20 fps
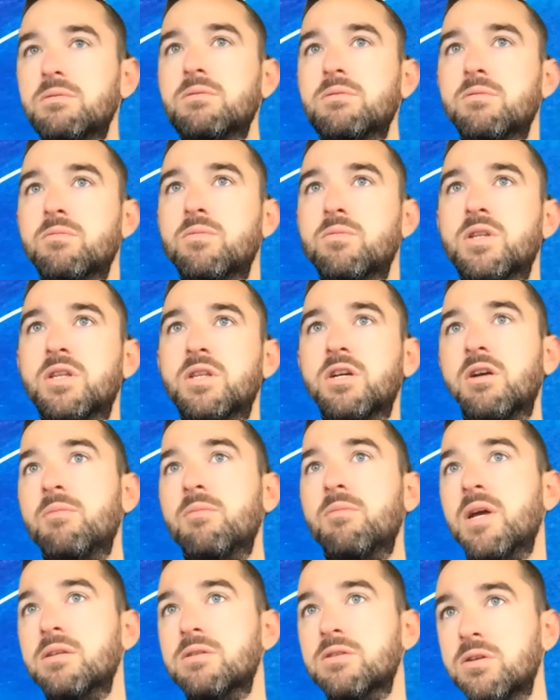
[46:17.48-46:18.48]
the
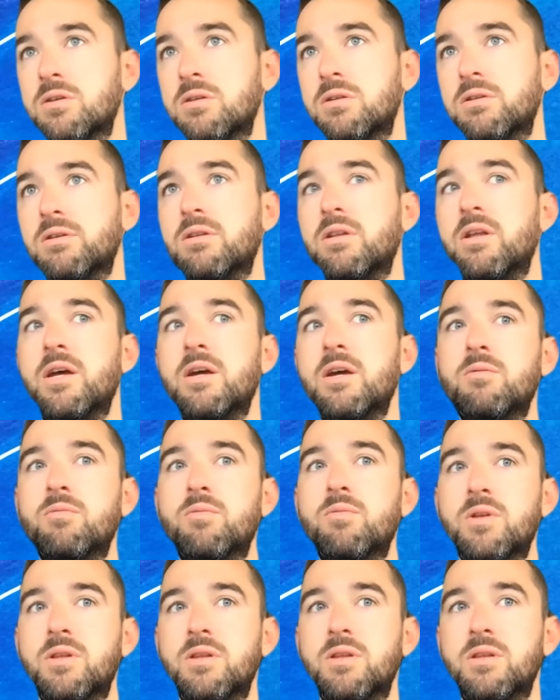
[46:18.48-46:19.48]
commands could look like,
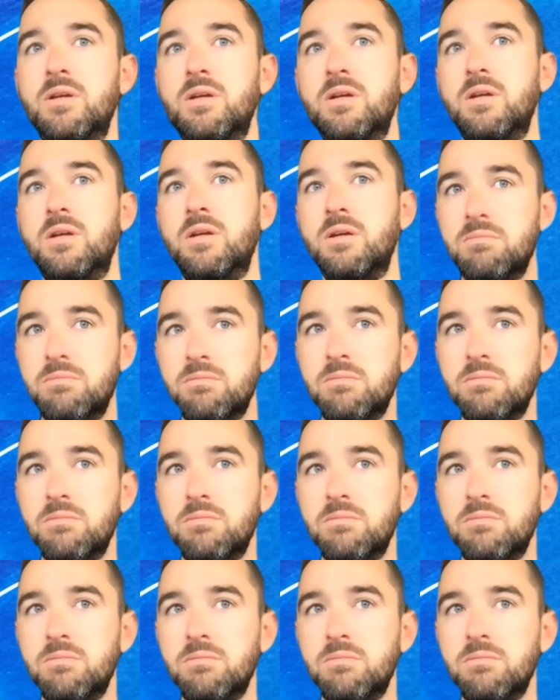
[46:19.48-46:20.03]
what the